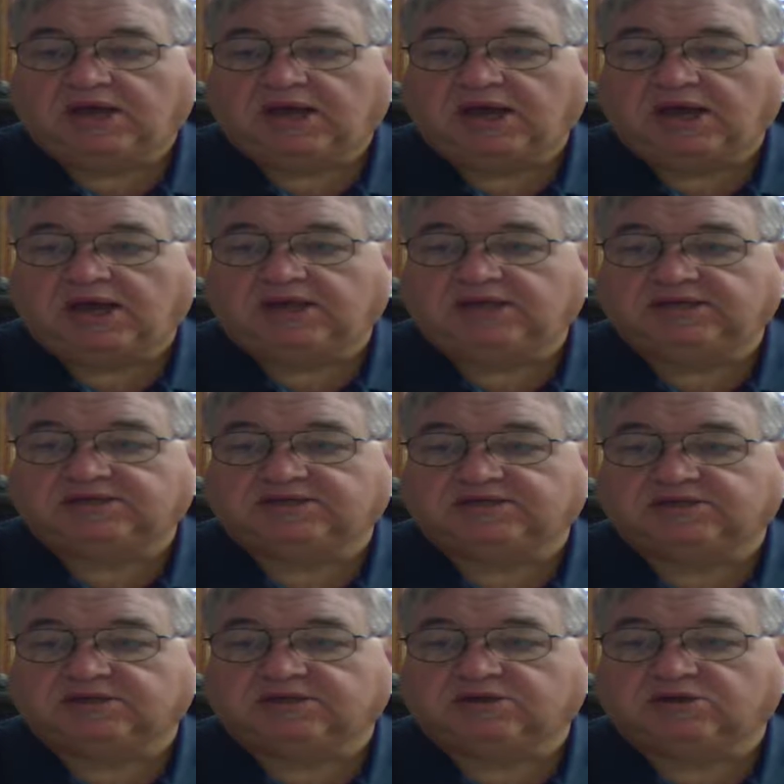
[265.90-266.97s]
And
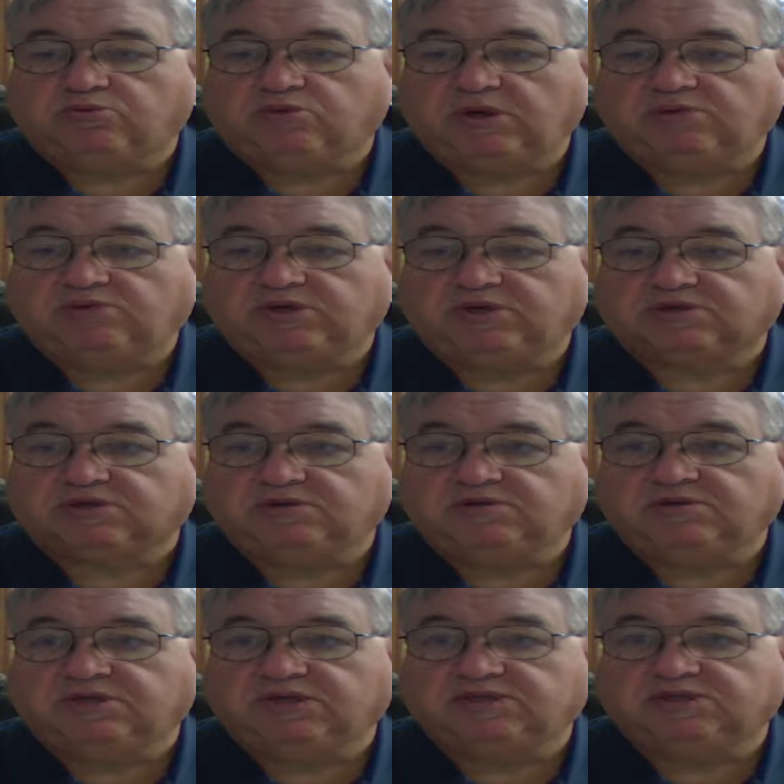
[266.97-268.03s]
it's when we
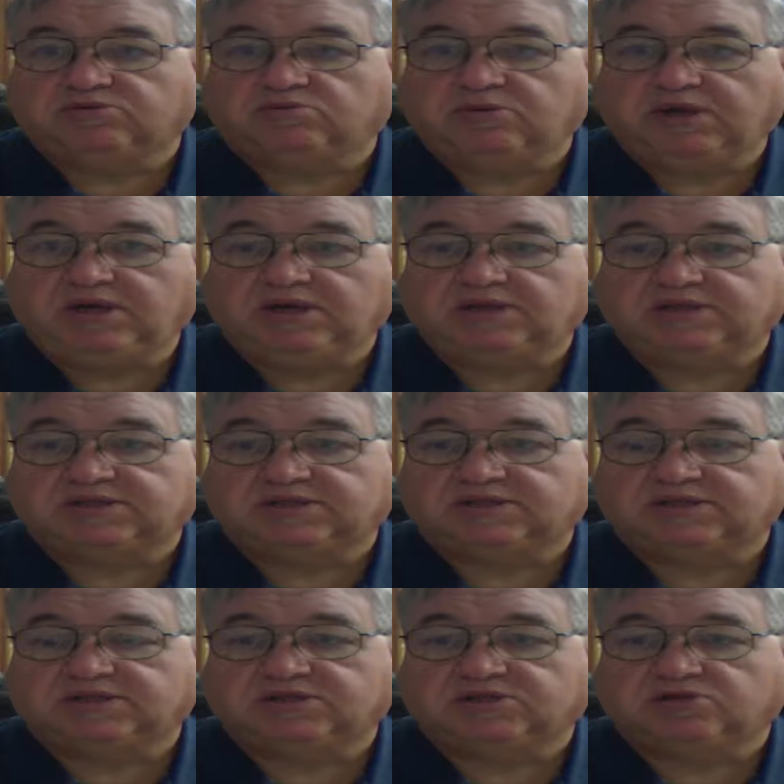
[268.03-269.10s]
turn these
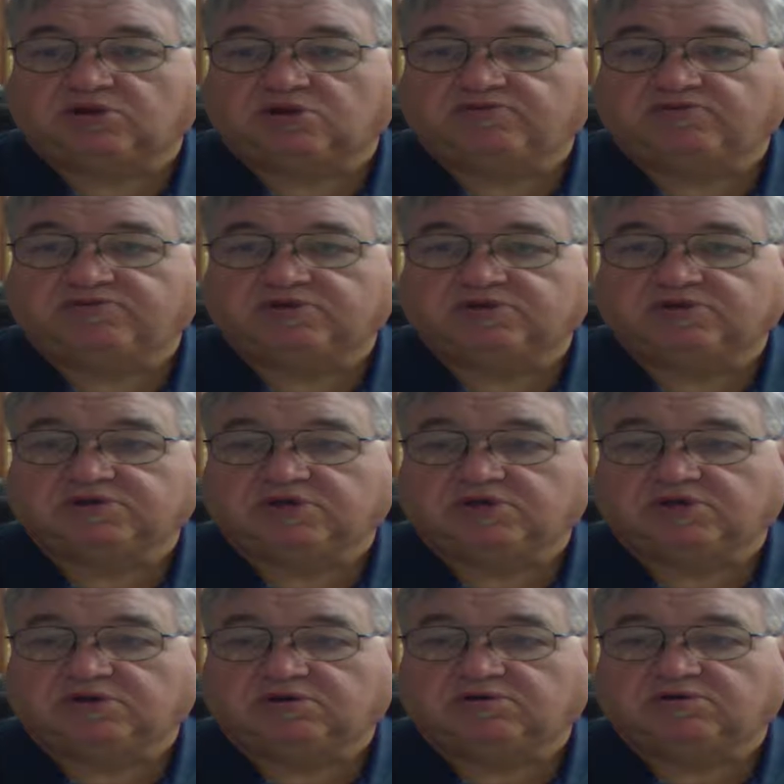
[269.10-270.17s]
weaknesses over to
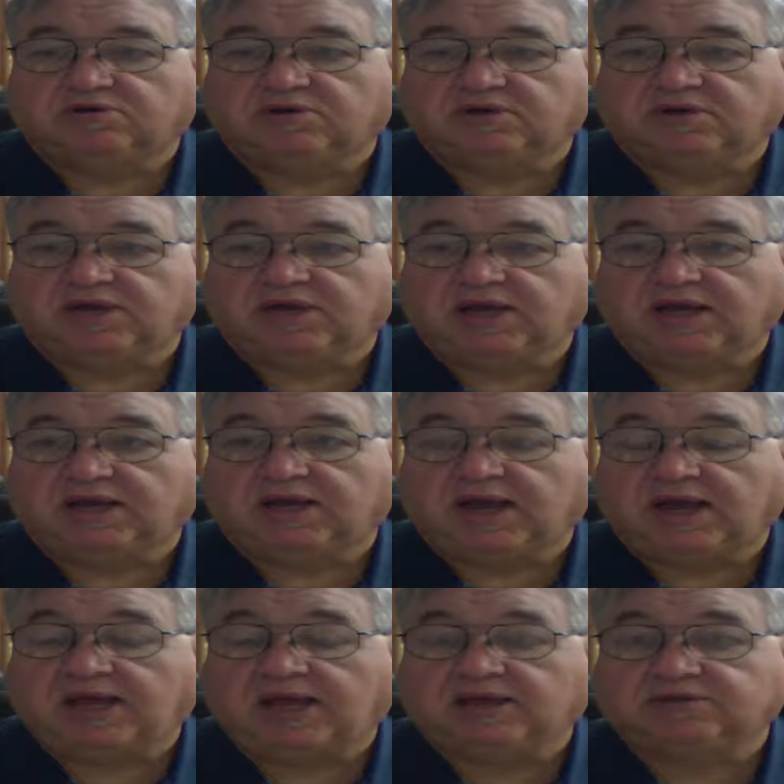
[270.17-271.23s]
the Lord and
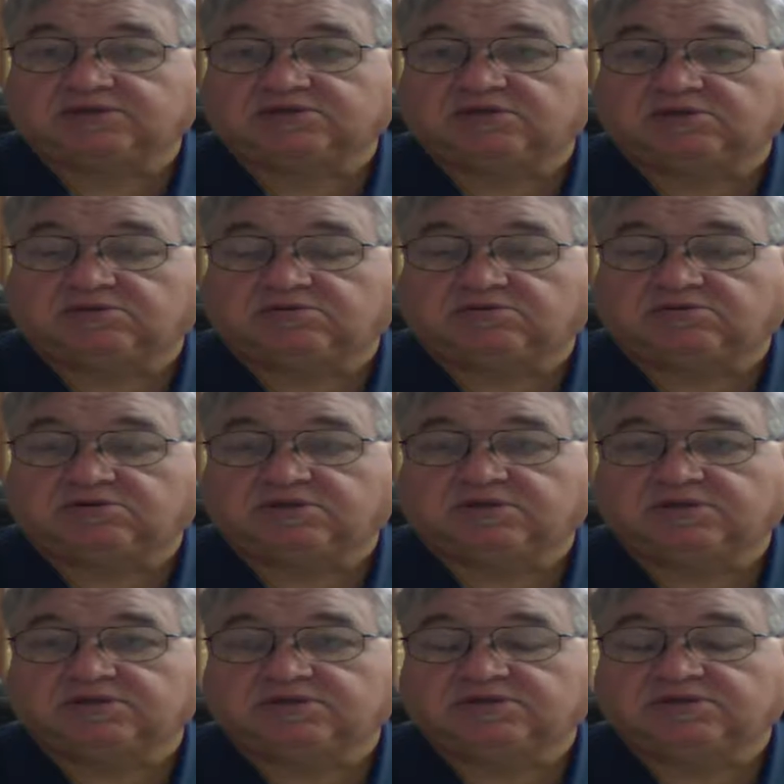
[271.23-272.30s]
ask the Lord